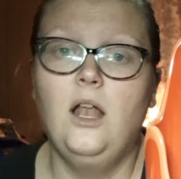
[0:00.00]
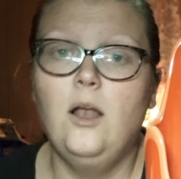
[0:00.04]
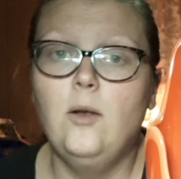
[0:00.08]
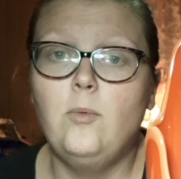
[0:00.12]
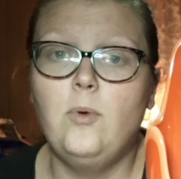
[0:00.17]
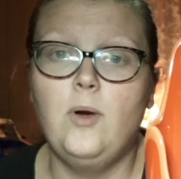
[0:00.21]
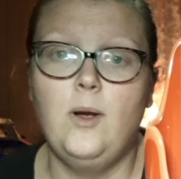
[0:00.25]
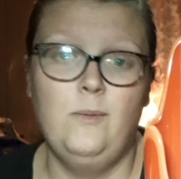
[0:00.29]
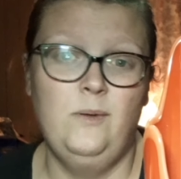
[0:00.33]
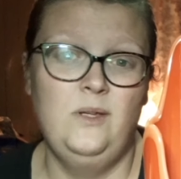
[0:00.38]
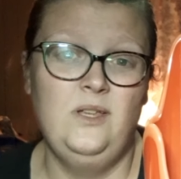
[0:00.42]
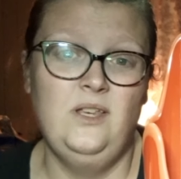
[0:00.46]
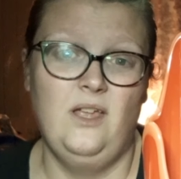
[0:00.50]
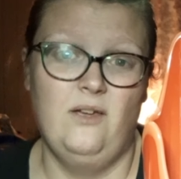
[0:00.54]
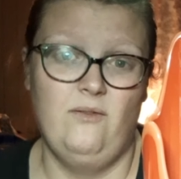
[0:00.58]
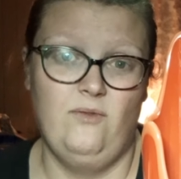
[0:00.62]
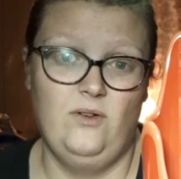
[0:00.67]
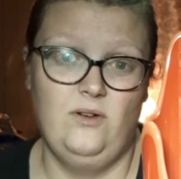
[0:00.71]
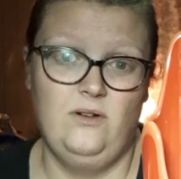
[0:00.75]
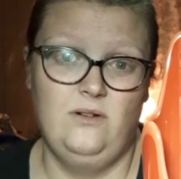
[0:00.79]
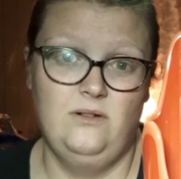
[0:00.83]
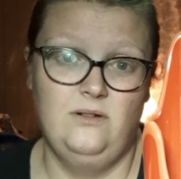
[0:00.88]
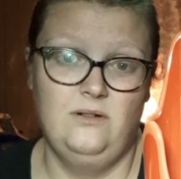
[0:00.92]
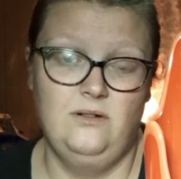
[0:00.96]
Probably
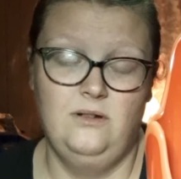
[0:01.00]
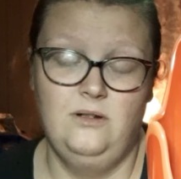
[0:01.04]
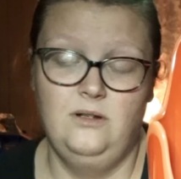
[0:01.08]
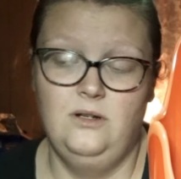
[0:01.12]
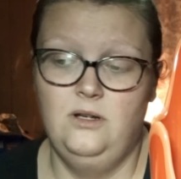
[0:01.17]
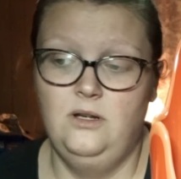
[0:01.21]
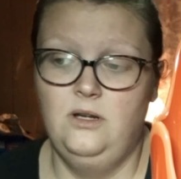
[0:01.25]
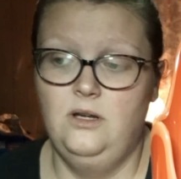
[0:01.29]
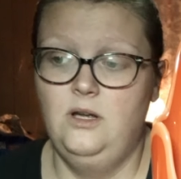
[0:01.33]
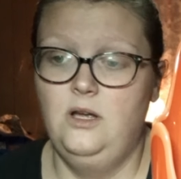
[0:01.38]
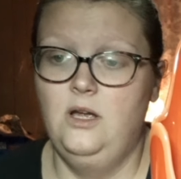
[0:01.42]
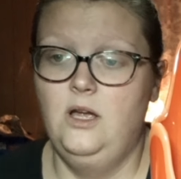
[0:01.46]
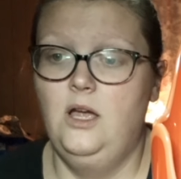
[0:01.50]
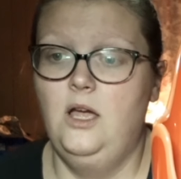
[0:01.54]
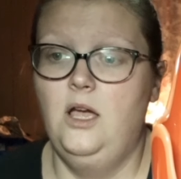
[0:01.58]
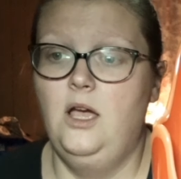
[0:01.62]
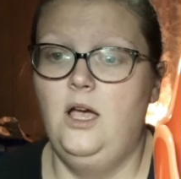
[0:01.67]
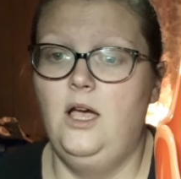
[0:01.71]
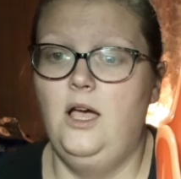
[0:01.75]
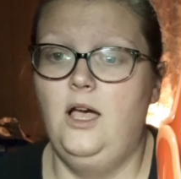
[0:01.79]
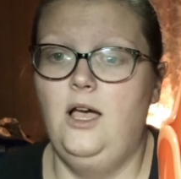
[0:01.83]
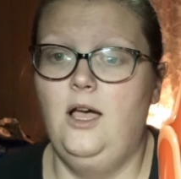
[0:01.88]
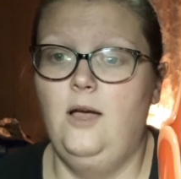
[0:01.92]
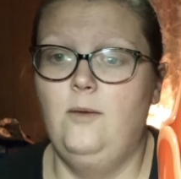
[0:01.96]

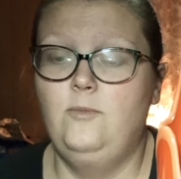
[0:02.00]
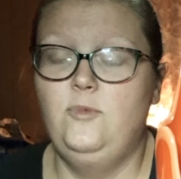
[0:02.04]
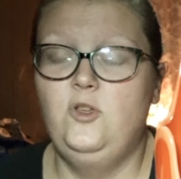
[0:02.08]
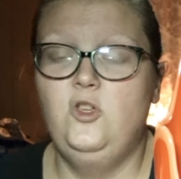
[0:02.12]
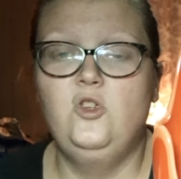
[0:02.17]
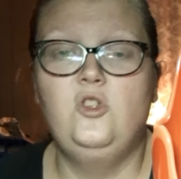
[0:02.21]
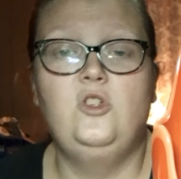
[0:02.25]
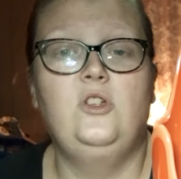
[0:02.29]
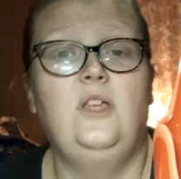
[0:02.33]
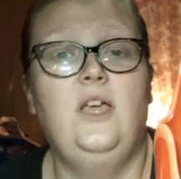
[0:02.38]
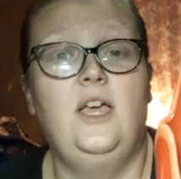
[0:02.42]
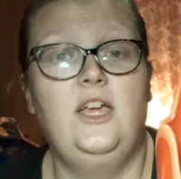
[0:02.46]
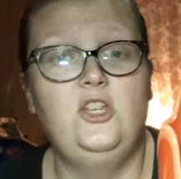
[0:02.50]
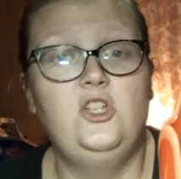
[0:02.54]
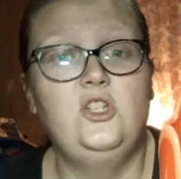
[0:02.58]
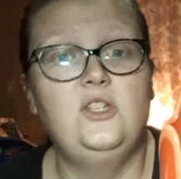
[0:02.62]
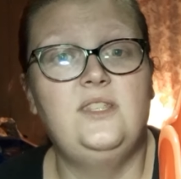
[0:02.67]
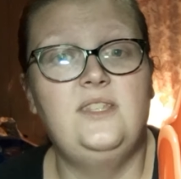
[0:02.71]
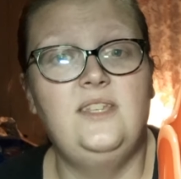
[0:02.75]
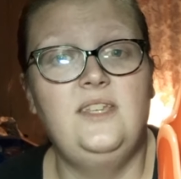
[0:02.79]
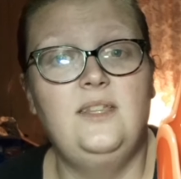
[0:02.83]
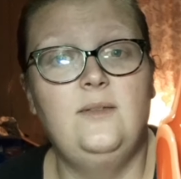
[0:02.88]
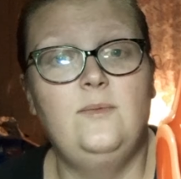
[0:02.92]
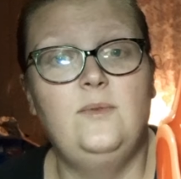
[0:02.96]
never. Usually I just
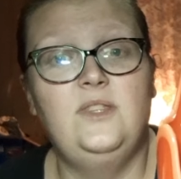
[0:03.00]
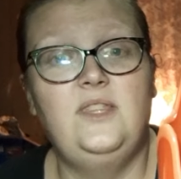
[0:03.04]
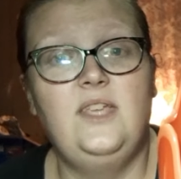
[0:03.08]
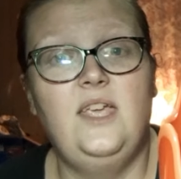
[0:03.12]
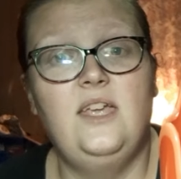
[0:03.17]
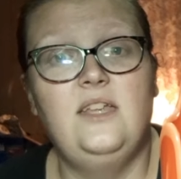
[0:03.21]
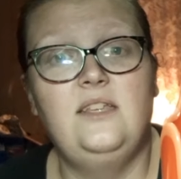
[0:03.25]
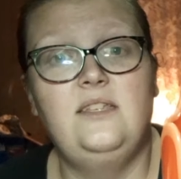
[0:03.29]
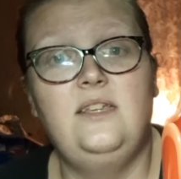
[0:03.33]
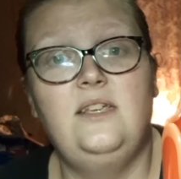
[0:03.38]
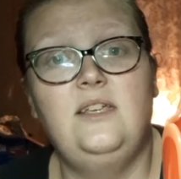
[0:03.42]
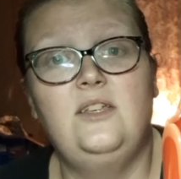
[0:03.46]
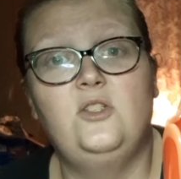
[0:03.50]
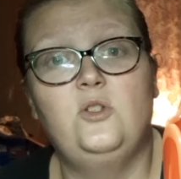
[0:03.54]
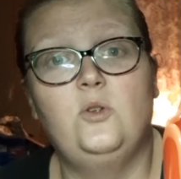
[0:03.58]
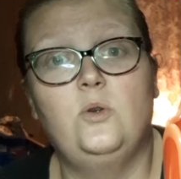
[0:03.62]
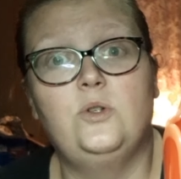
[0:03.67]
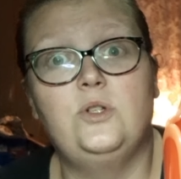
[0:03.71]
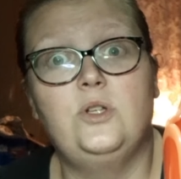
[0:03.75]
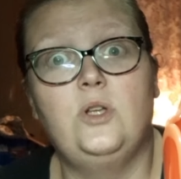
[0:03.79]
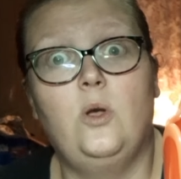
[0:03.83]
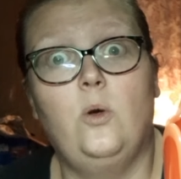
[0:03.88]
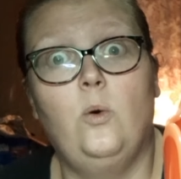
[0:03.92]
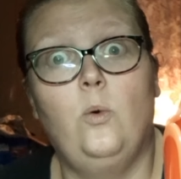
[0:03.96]
see them at the antique
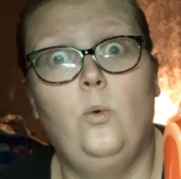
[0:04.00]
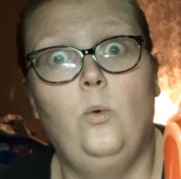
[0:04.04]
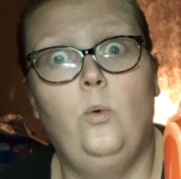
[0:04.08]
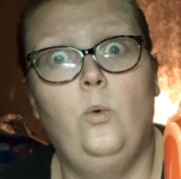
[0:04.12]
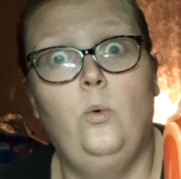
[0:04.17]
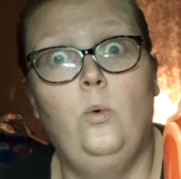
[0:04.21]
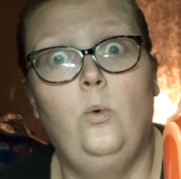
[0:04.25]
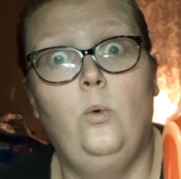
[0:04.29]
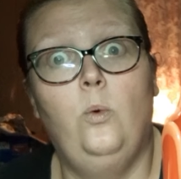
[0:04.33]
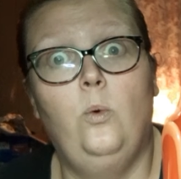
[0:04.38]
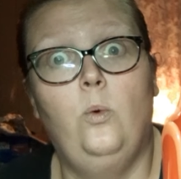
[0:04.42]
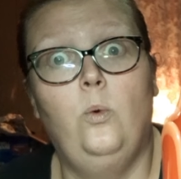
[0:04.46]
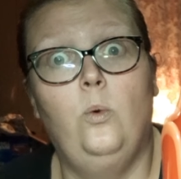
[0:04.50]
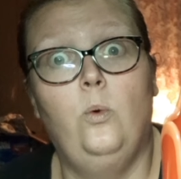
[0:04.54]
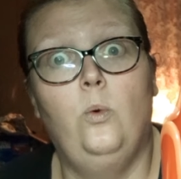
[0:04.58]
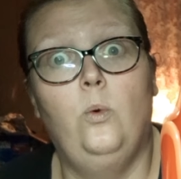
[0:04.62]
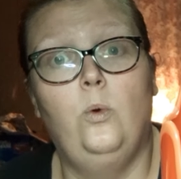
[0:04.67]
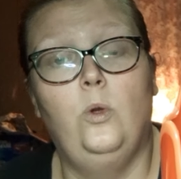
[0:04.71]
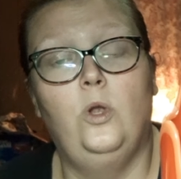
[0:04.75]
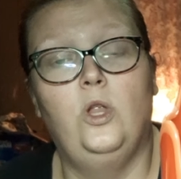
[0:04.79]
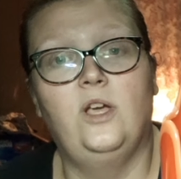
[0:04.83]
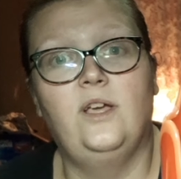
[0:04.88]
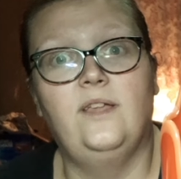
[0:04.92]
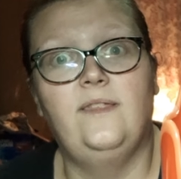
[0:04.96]
stores and go, ooh,
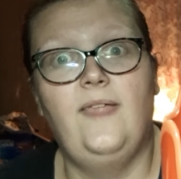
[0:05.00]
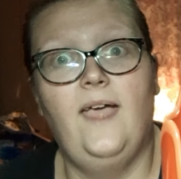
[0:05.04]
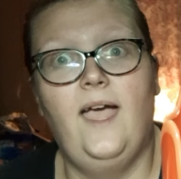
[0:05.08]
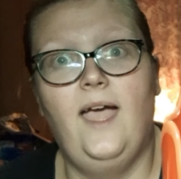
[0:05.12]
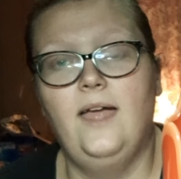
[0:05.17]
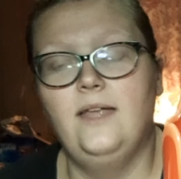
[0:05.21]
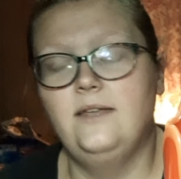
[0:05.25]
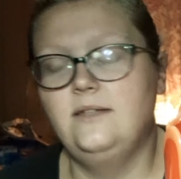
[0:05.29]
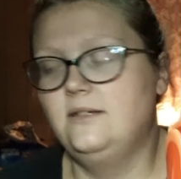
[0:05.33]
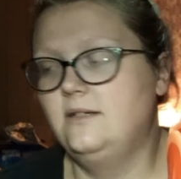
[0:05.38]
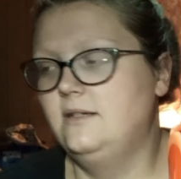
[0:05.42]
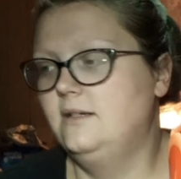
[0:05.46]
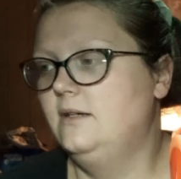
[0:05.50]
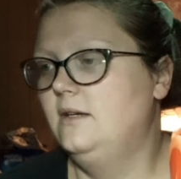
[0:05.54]
look at that.